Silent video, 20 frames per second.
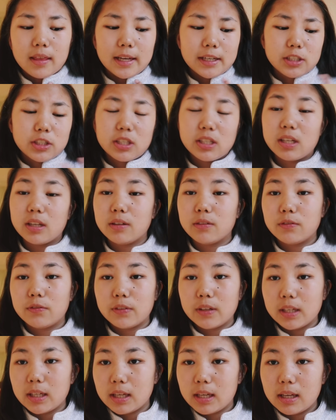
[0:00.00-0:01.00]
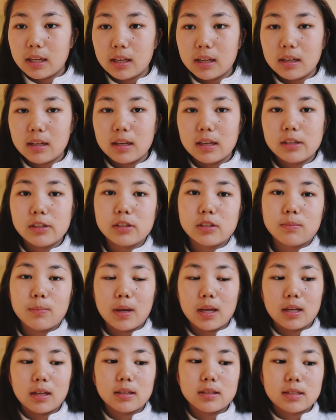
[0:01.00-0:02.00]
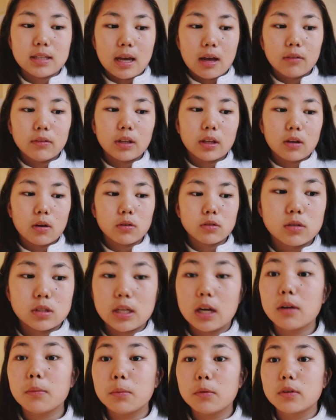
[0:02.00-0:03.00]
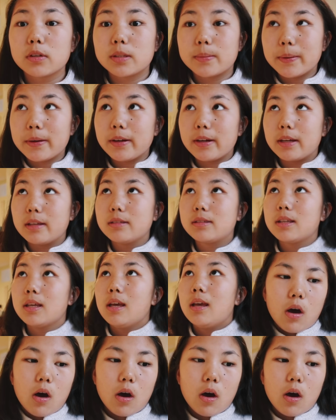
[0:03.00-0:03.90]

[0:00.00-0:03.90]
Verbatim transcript: like she didn't fit in and just made it sound like a terrible experience.